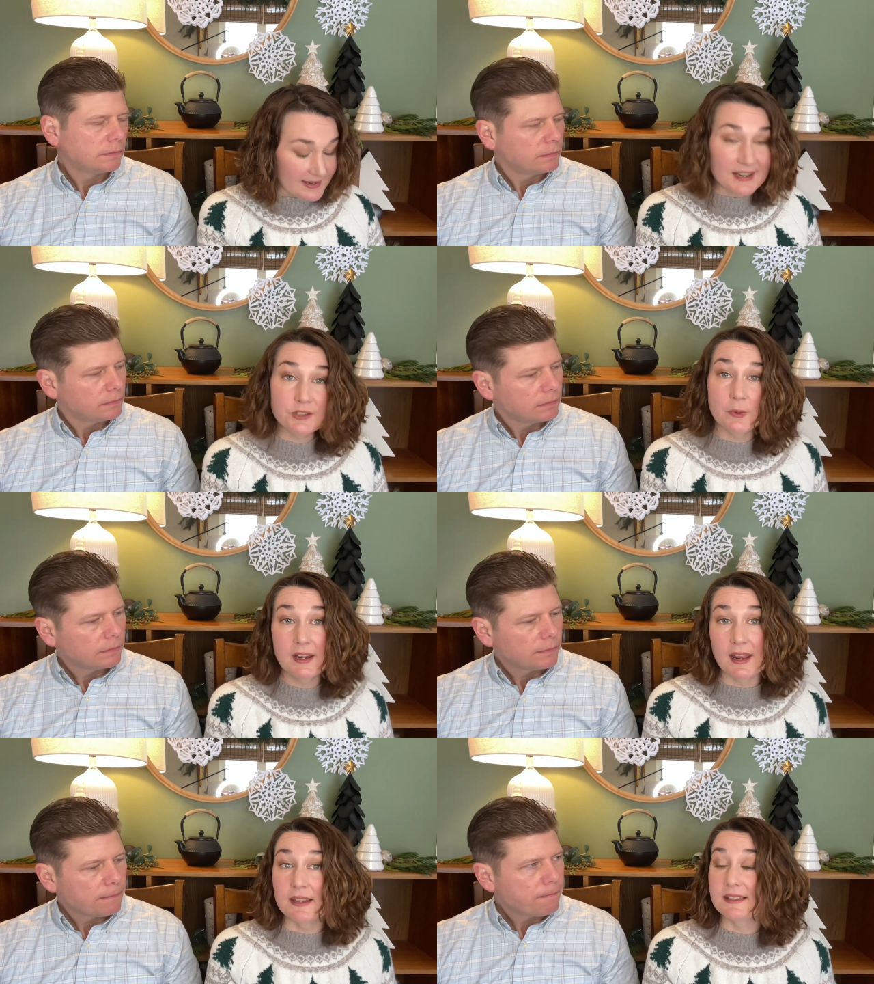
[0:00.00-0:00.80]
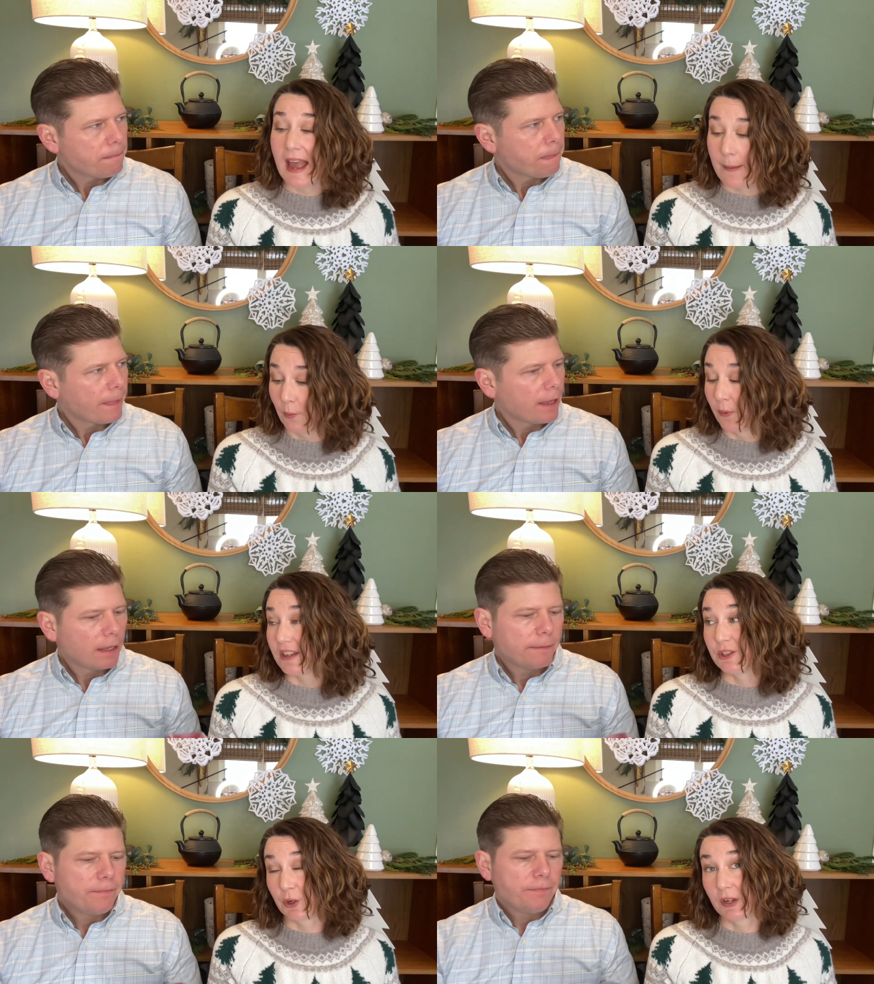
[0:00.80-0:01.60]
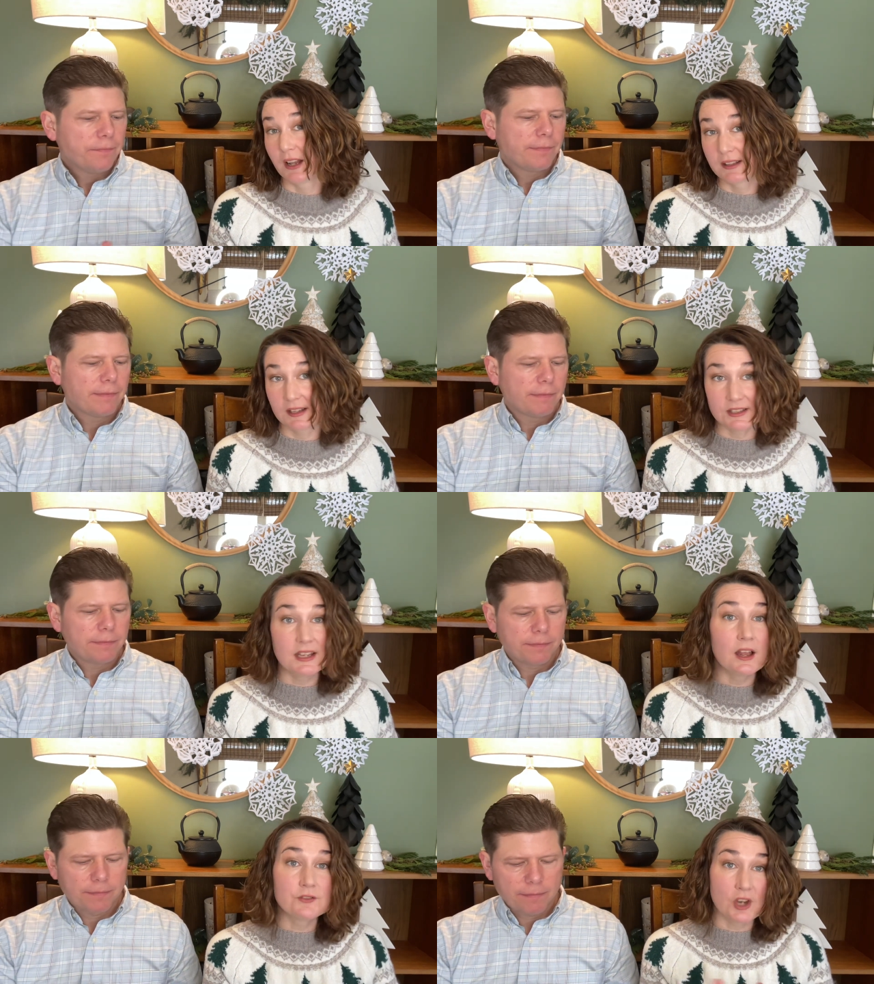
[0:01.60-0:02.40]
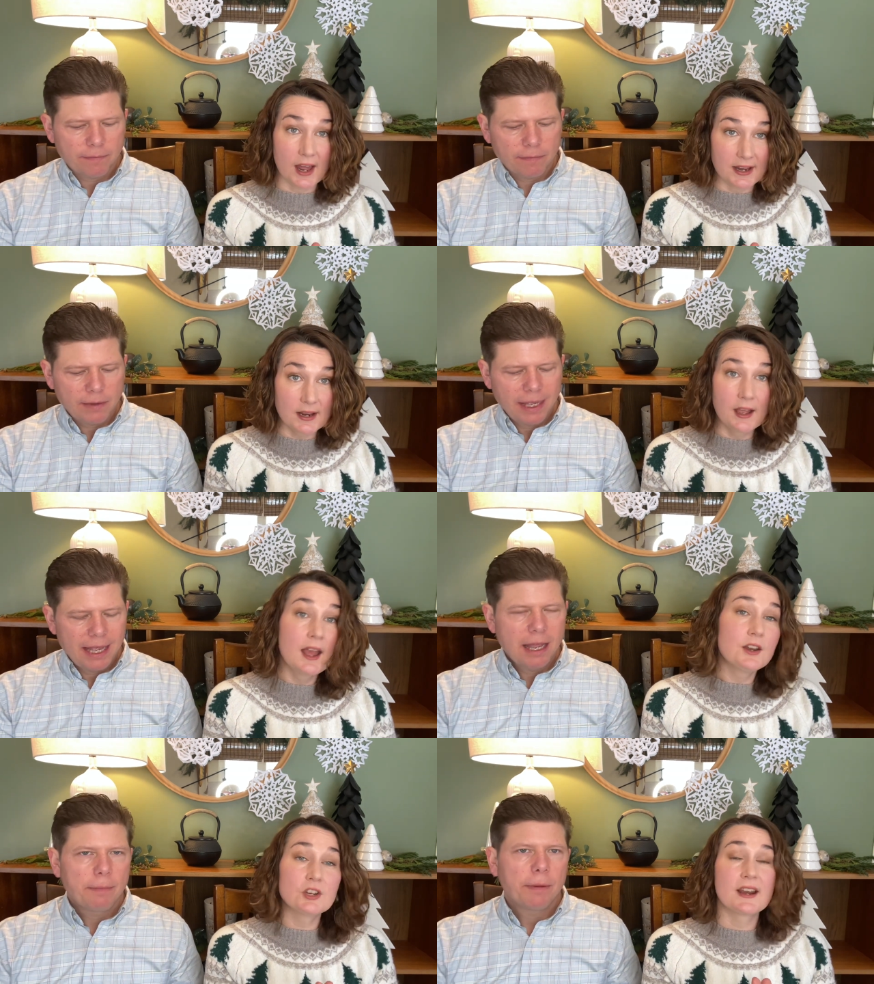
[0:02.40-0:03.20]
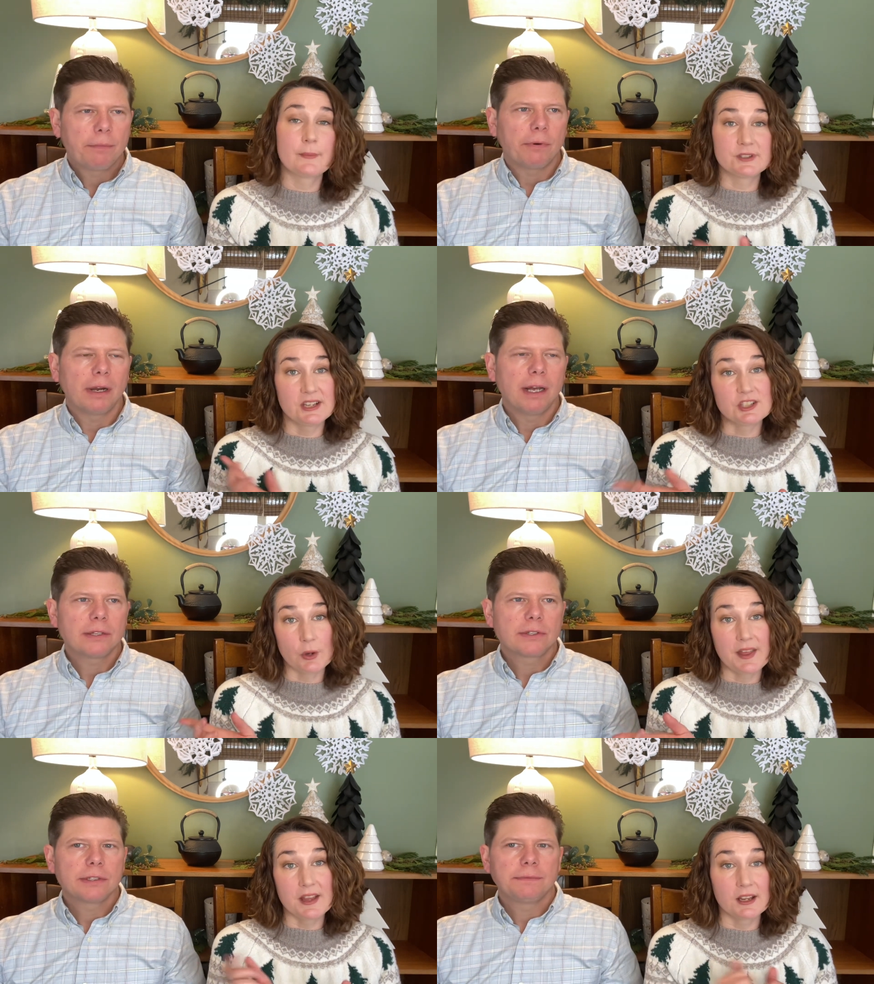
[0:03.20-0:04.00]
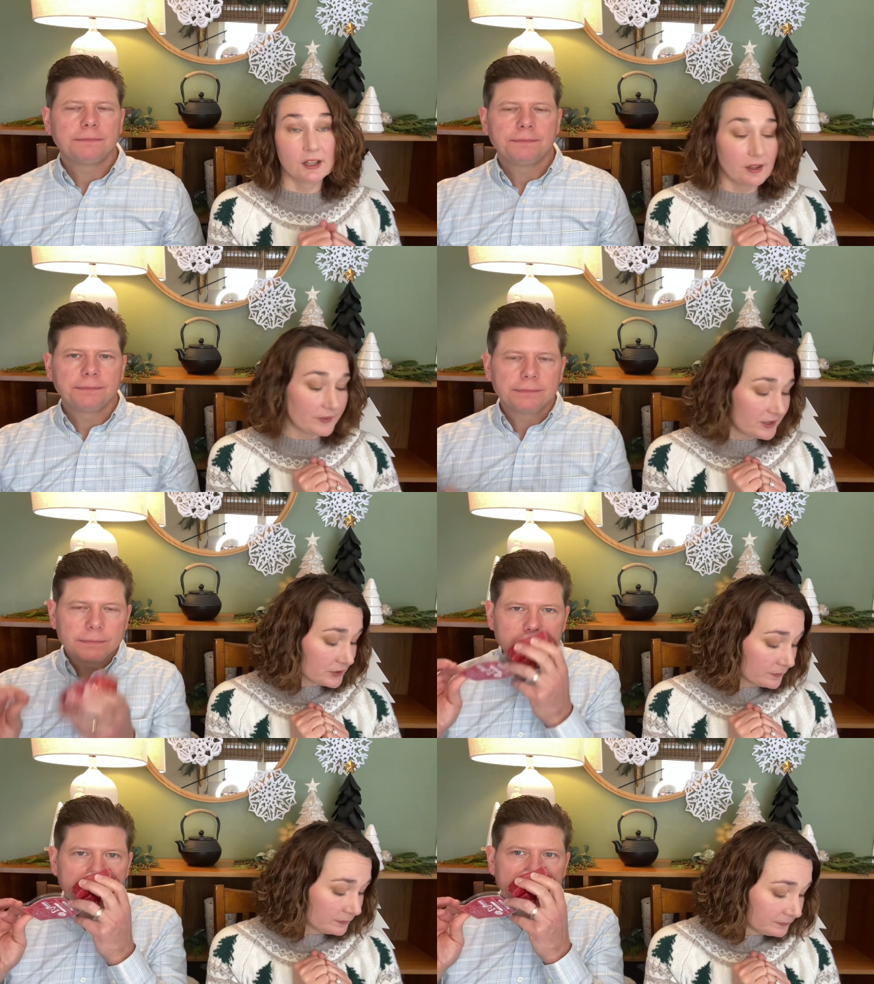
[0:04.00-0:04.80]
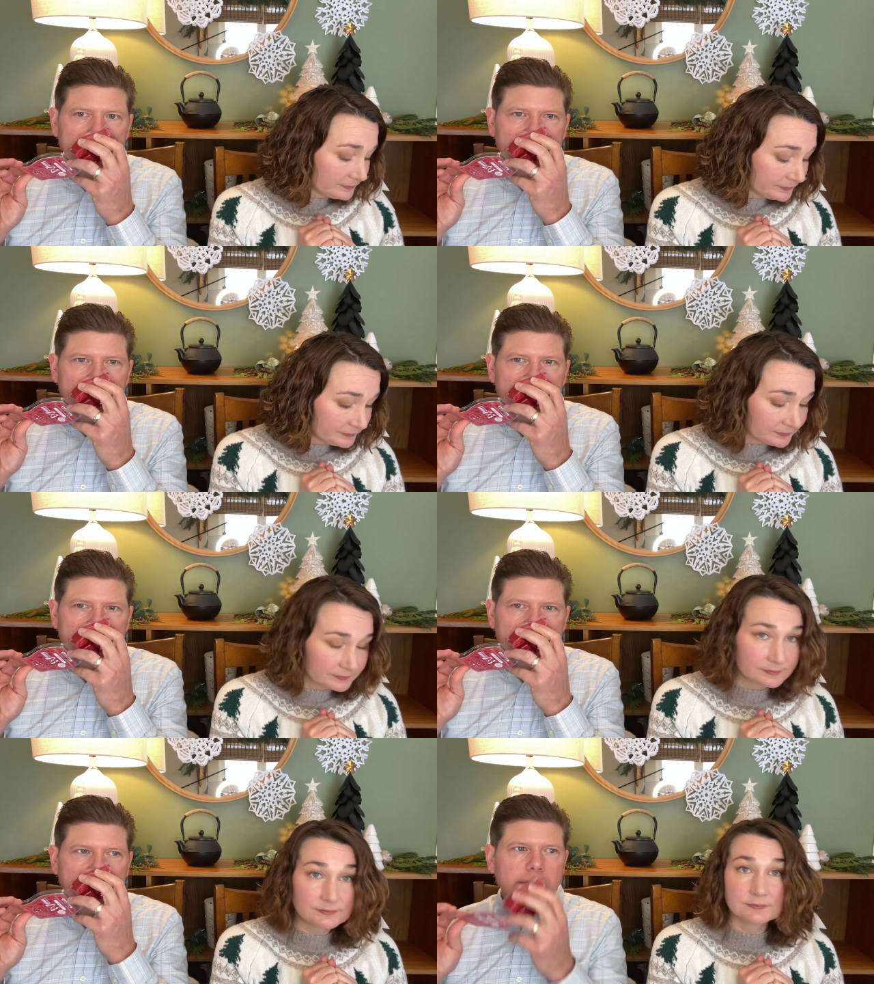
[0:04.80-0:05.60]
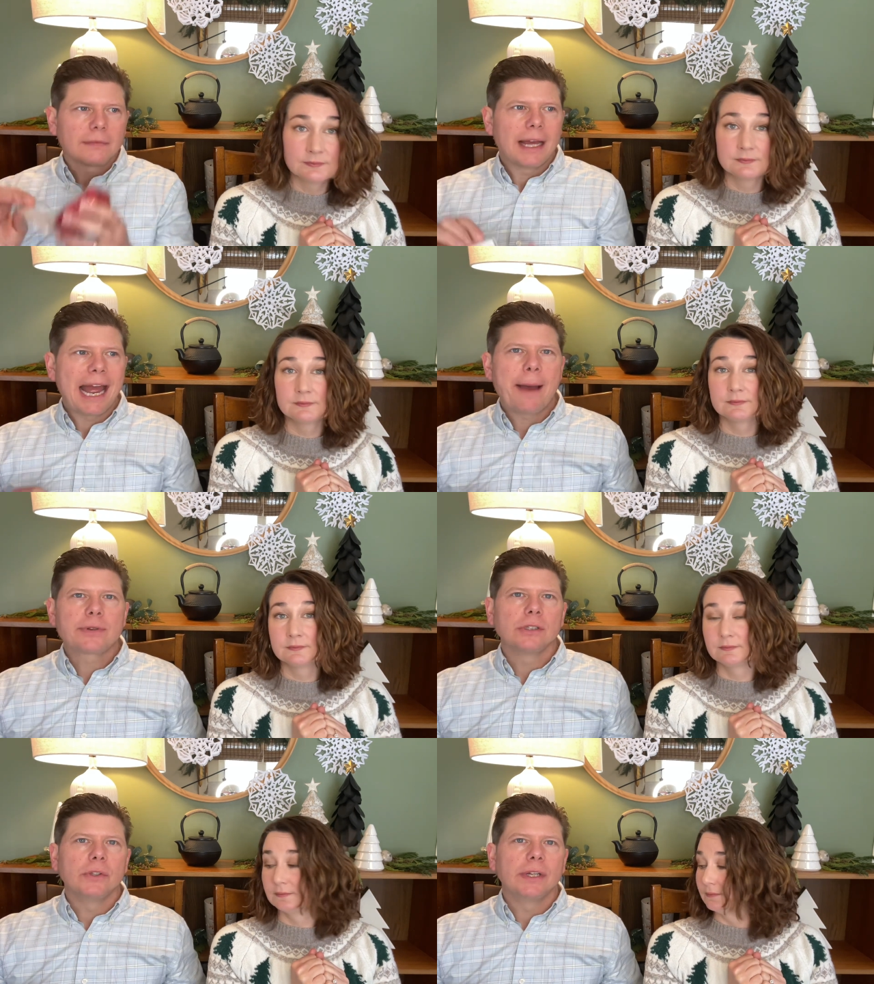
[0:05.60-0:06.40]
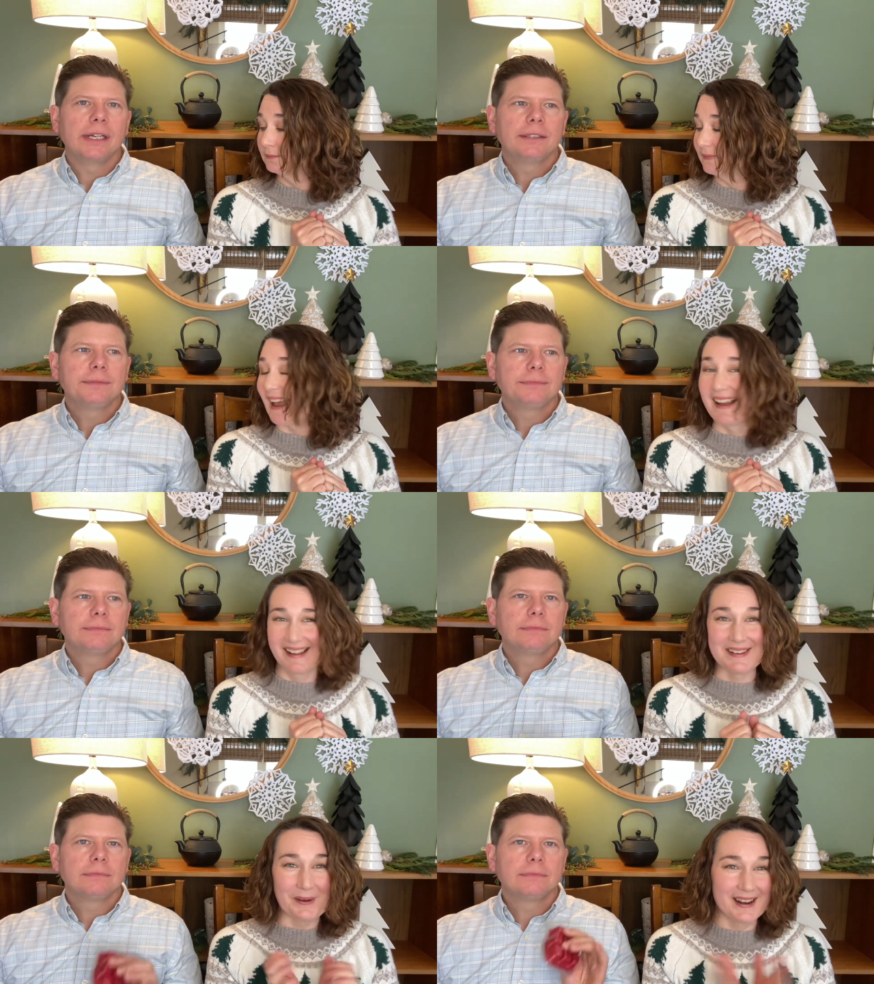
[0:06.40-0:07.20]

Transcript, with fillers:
Speaker 1: next one is Apple Press. You're going to like this. He loves Johnny, Johnny Appleseed, so I think he'll love this.
Speaker 2: Absolutely.
Speaker 1: Yeah, I knew it.